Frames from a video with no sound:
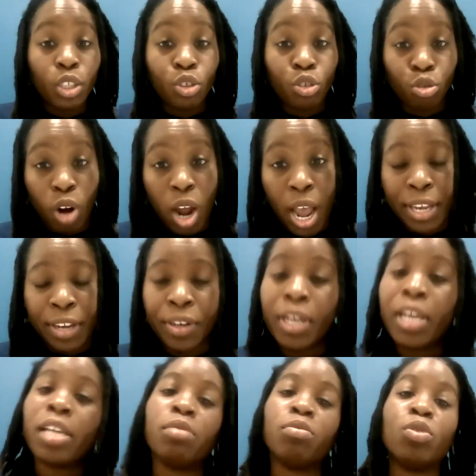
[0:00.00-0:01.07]
drier
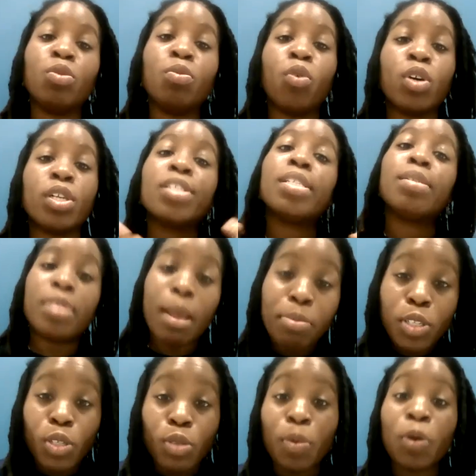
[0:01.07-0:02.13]
and be more
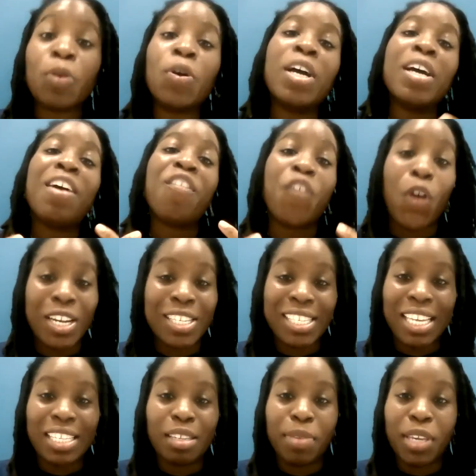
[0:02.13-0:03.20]
susceptible for our
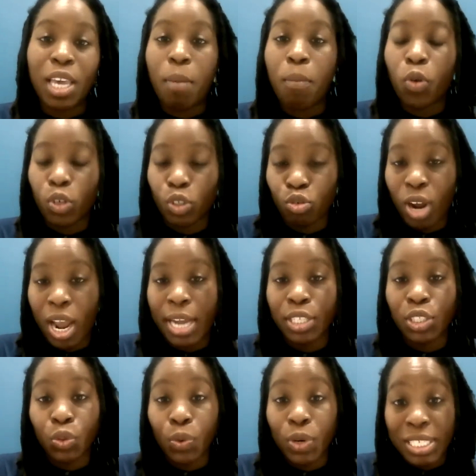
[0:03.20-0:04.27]
skin to become more dry
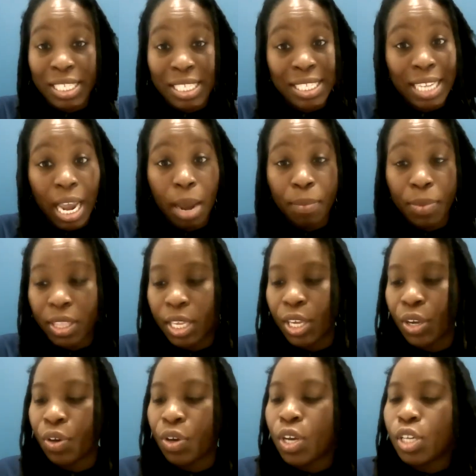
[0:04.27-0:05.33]
during this time of the
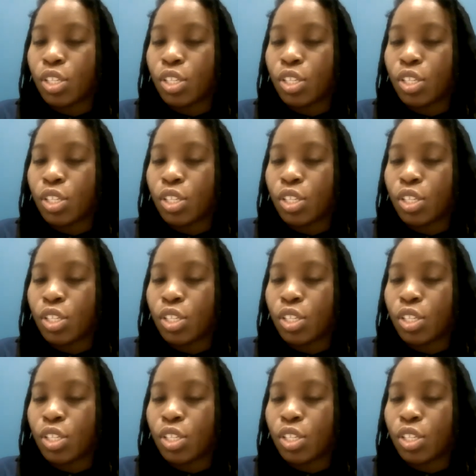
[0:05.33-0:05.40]
year.